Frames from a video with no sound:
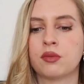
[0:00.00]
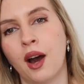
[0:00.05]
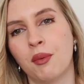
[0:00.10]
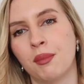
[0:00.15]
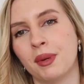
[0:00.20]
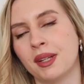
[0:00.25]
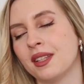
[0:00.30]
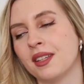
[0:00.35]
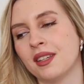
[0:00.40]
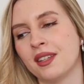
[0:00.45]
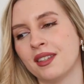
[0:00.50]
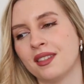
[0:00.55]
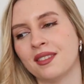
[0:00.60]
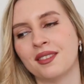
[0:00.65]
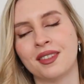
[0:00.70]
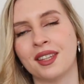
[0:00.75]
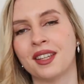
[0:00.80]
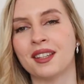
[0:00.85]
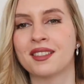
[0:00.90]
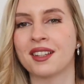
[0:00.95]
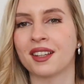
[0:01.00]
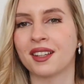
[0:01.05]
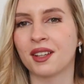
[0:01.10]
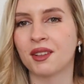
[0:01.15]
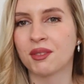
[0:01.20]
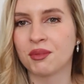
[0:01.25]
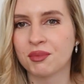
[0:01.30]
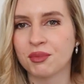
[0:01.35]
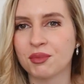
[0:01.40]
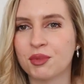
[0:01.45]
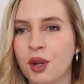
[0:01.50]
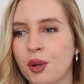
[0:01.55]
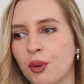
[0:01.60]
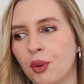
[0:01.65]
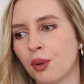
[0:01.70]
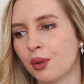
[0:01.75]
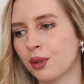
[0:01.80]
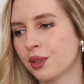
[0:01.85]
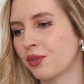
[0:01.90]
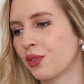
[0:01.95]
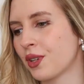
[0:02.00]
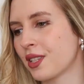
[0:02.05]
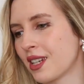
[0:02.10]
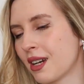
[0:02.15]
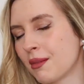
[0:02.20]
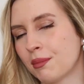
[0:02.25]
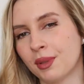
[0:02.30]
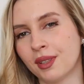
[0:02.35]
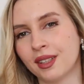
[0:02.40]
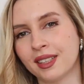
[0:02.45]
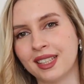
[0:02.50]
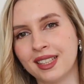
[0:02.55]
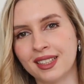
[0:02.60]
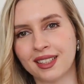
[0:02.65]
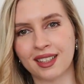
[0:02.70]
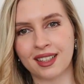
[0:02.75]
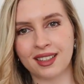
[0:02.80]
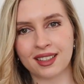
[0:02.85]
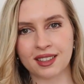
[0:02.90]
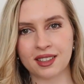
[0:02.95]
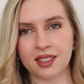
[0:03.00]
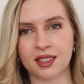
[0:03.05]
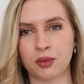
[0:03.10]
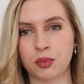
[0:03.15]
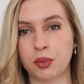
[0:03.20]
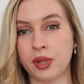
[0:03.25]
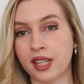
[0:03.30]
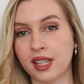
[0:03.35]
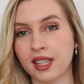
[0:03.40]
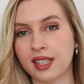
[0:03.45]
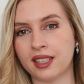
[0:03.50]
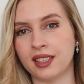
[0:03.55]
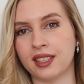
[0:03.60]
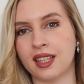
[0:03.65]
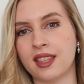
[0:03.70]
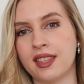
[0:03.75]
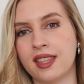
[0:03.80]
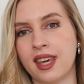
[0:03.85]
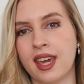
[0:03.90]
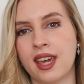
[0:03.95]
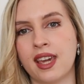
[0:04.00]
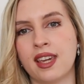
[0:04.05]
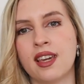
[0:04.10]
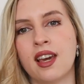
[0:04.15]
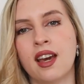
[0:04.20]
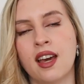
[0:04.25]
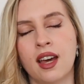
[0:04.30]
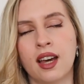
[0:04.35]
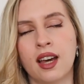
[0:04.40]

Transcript: how many things I can record, for example, in a week, in a day.